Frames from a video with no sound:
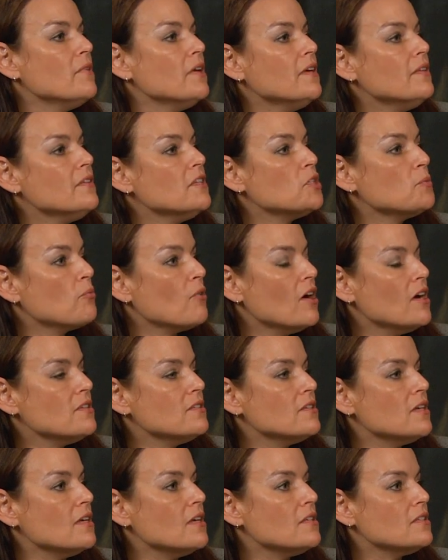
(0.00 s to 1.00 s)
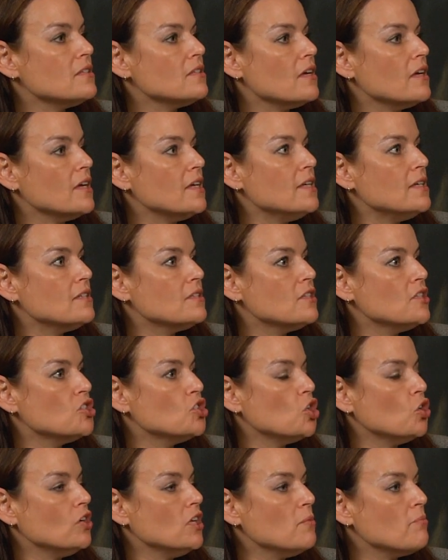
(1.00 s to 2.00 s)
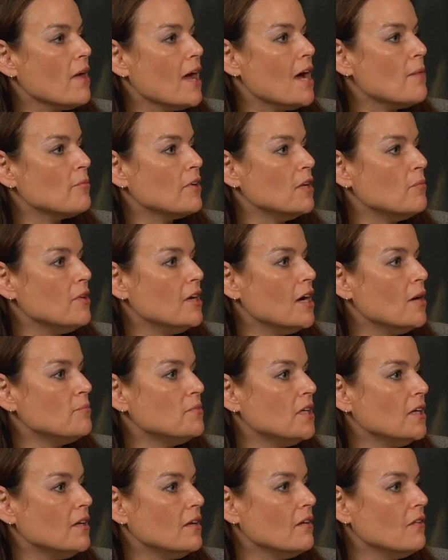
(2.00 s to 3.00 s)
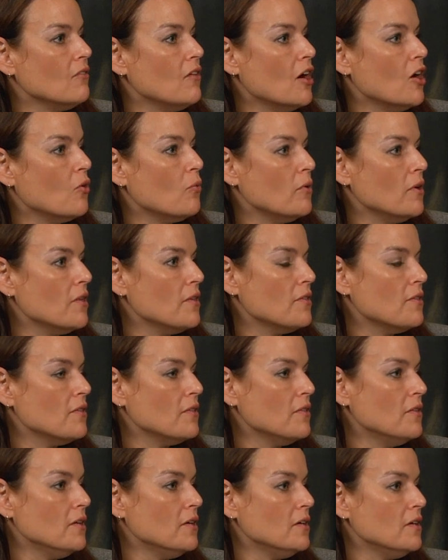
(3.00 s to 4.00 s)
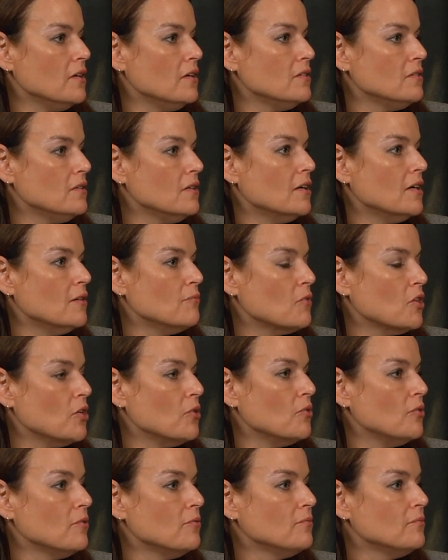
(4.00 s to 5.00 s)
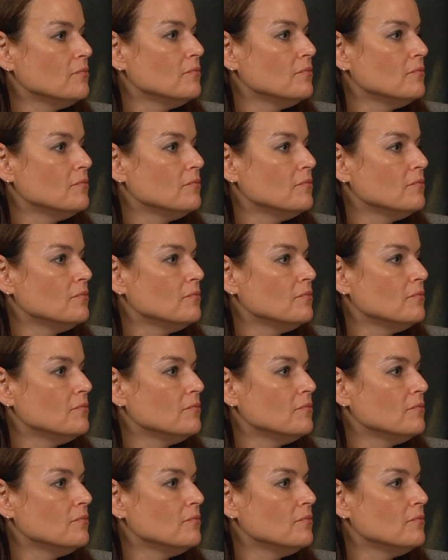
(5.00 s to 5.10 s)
In this process, is the zoning map going to be updated along with the code?